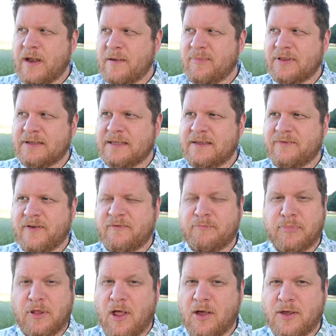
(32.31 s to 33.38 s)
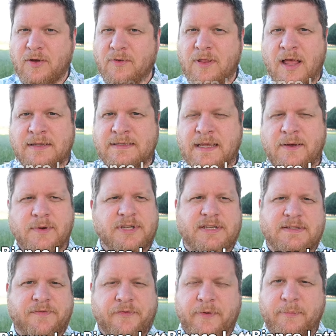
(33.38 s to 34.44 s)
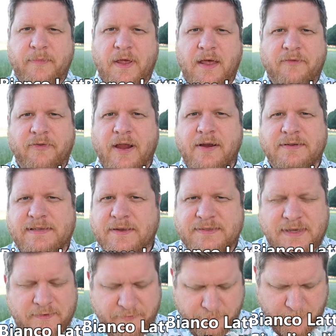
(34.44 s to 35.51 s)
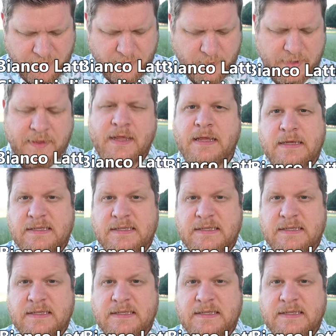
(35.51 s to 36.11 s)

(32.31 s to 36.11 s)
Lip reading: I believe, of Blanco Latte, which is a fragrance I was unfamiliar with.